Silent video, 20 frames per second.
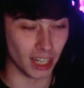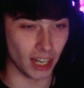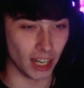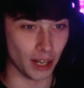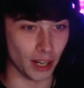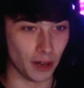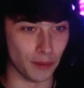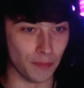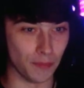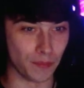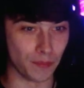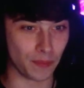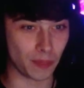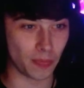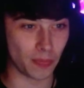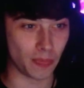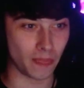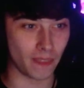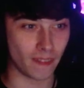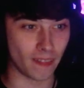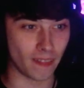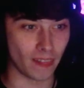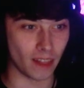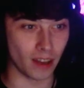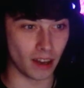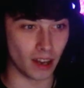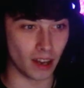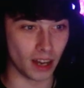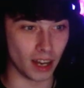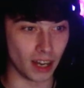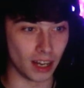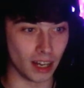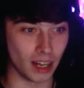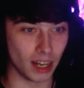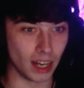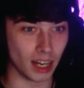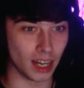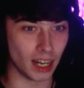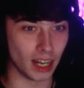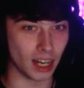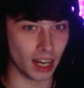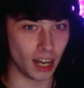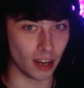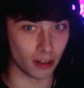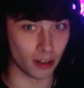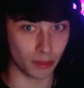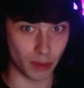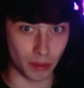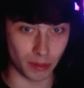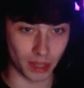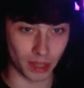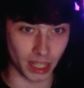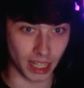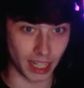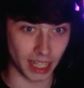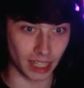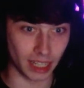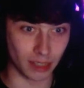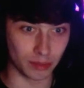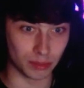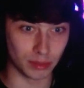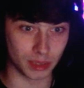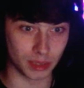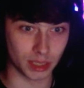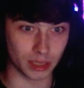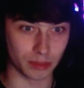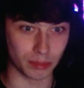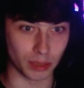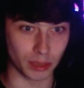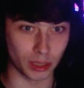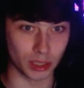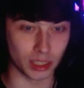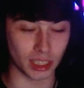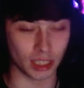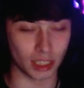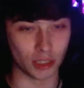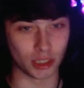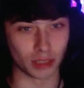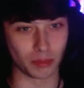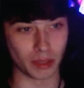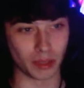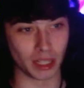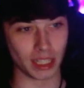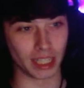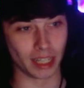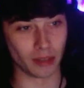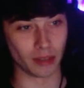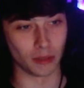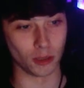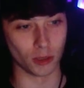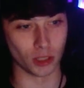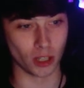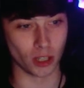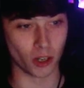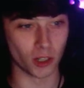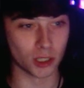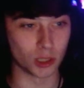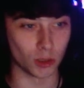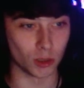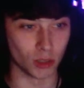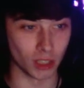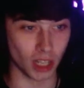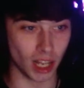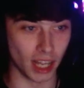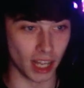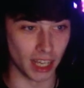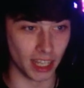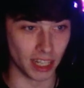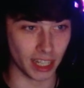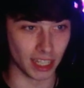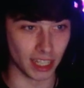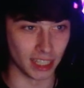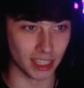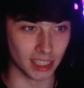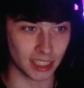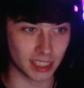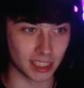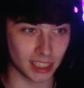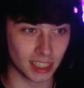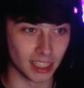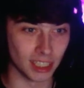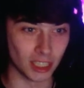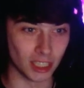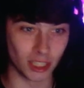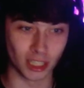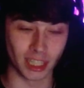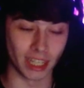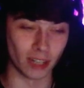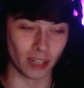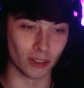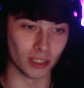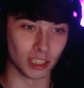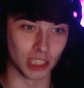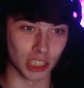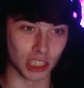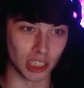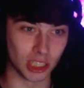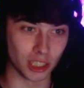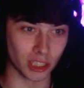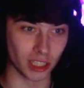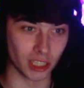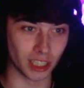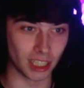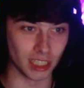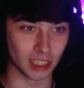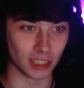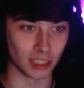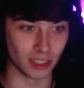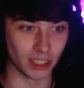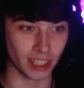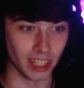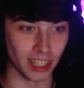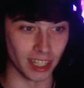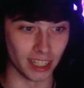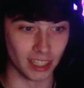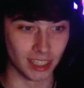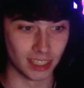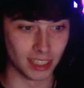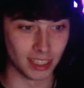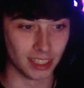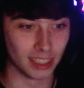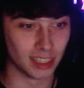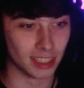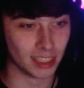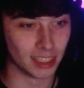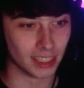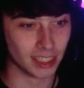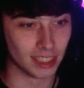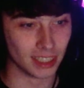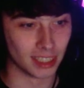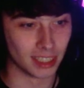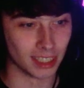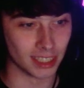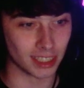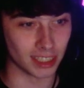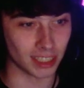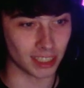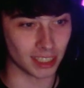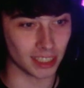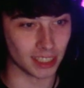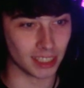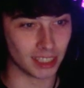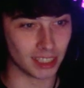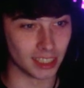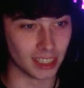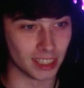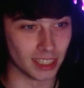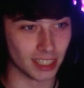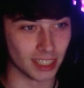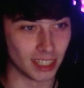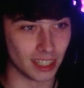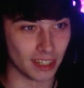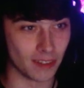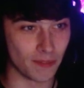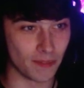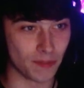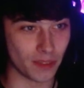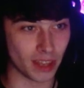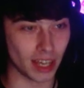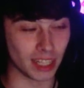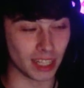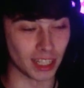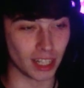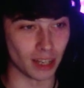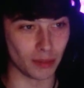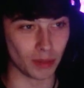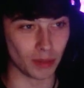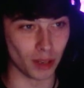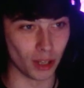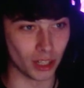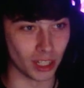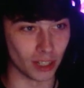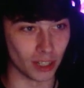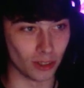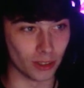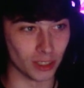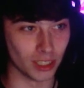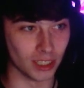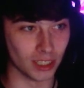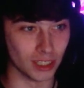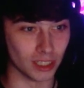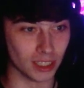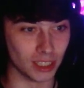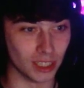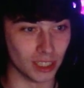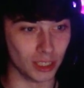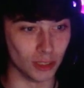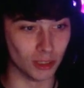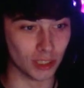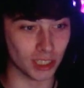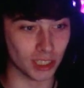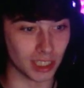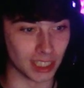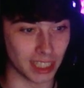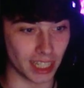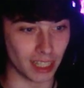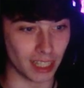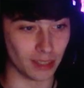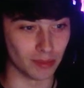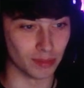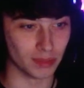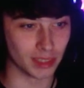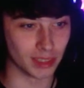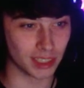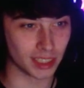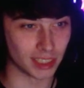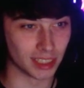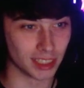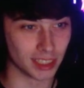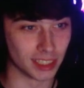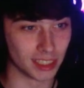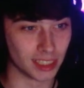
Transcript: I remember their names because I used to play a game called Naruto Online, and you could get all the Jinchurikis on there. So, ended up learning all the users' names.